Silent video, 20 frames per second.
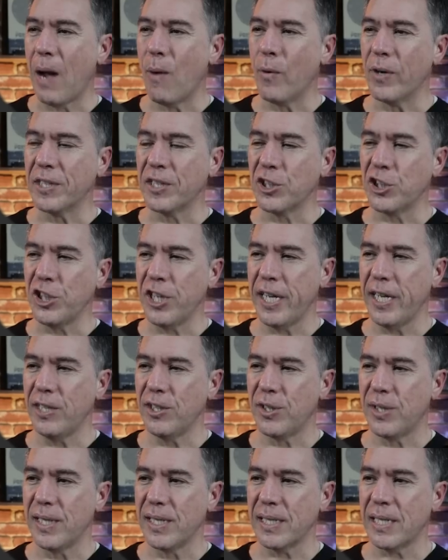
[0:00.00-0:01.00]
I wanted to
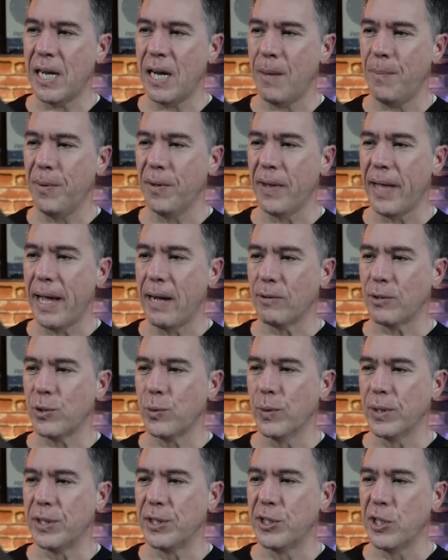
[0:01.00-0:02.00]
change this couple out
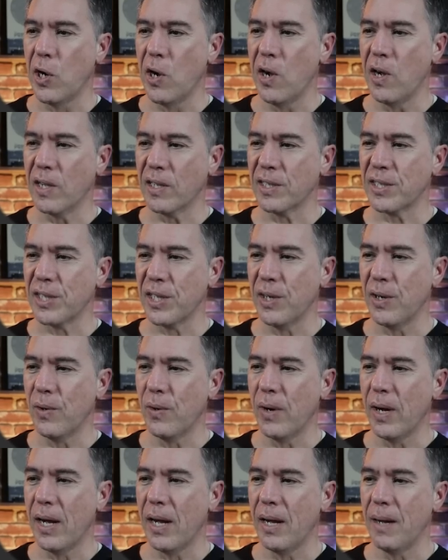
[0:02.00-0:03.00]
to a dog.
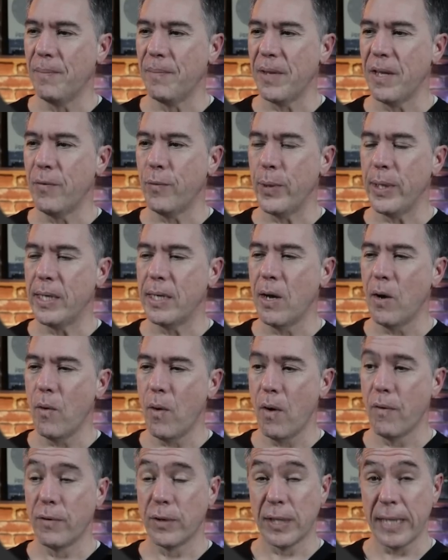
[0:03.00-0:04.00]
So um, if we
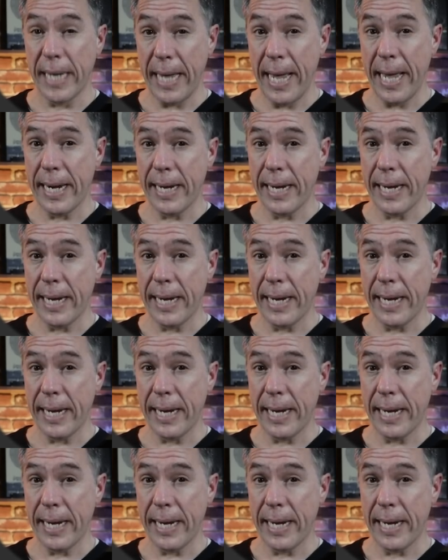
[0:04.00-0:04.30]
go over to